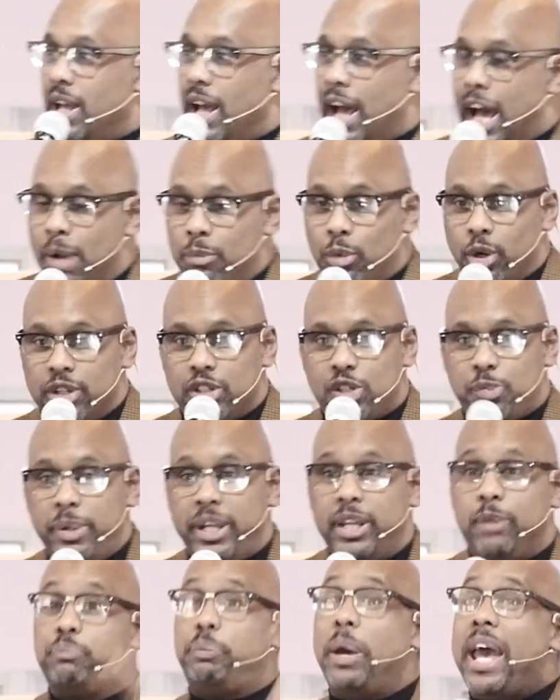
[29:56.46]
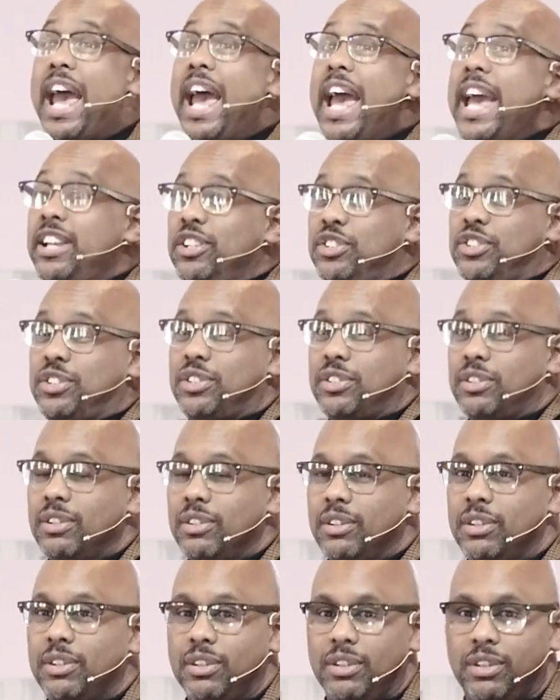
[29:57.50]
I'm going to speak, peace,
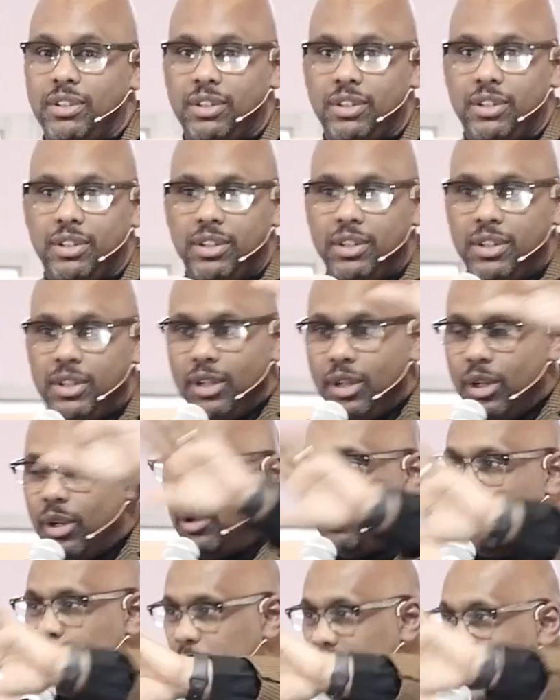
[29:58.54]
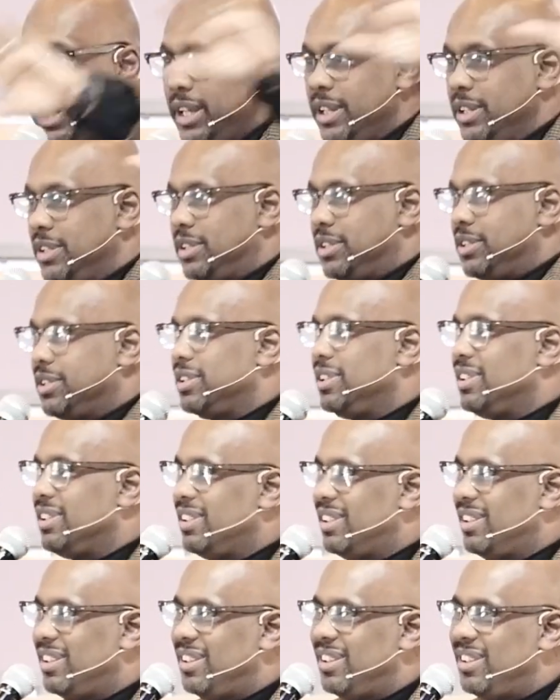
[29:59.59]
peace,
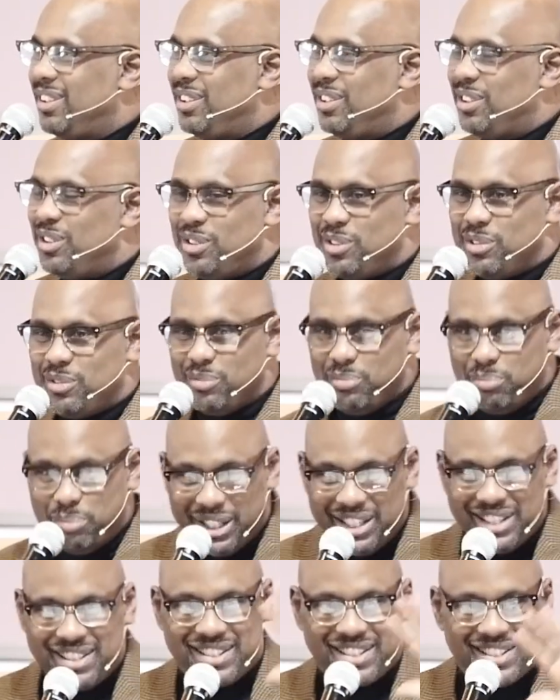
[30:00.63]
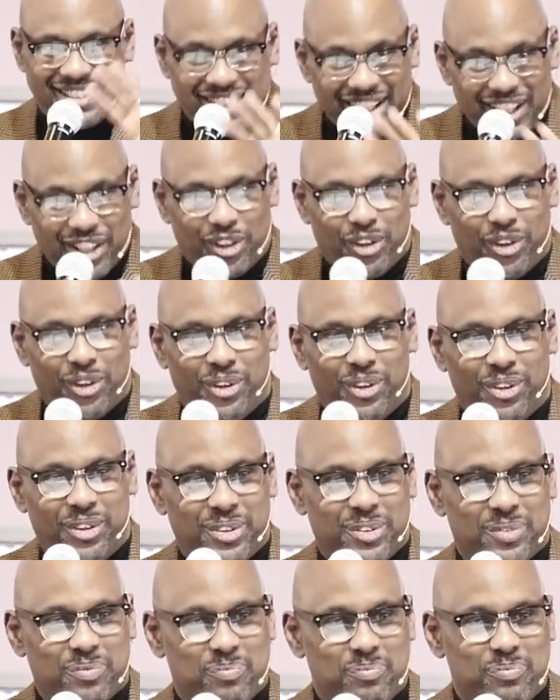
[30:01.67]
be still.
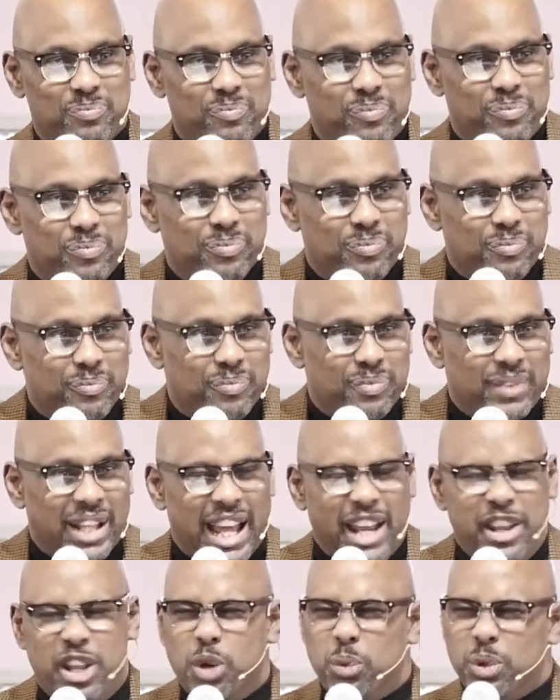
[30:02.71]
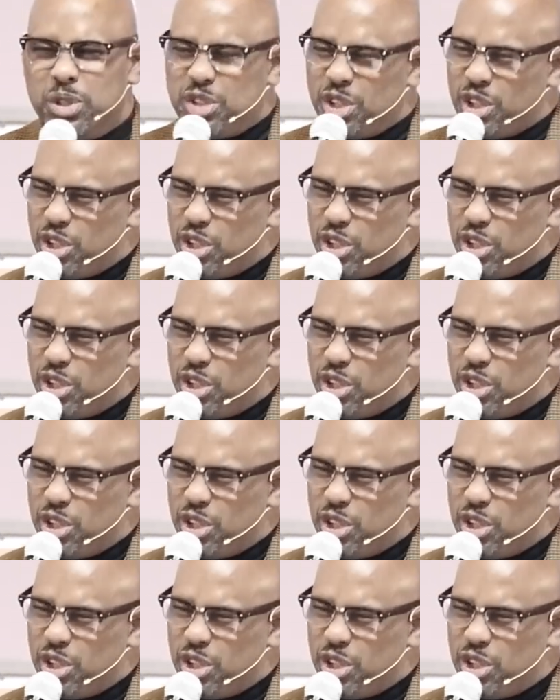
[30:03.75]
And there was a